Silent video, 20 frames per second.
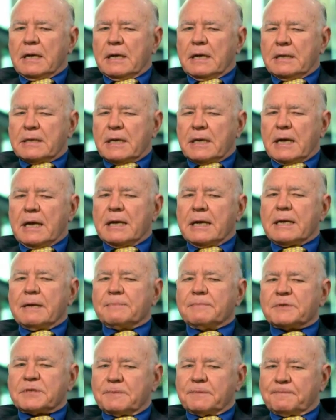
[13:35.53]
and I
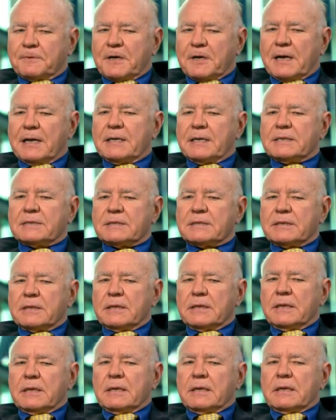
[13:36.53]
am surprised
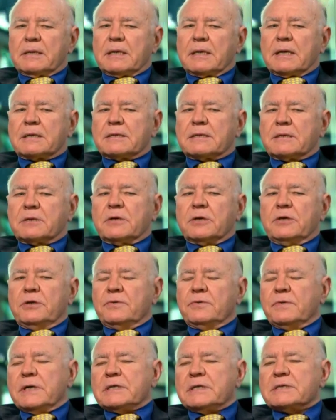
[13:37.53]
that the
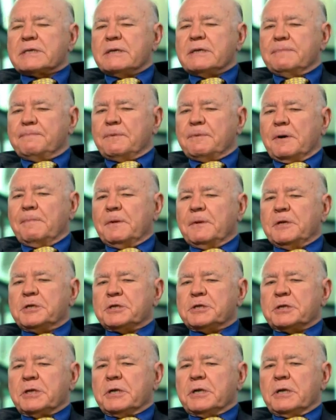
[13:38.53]
US can
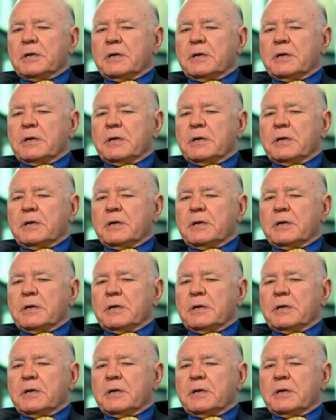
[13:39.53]
publish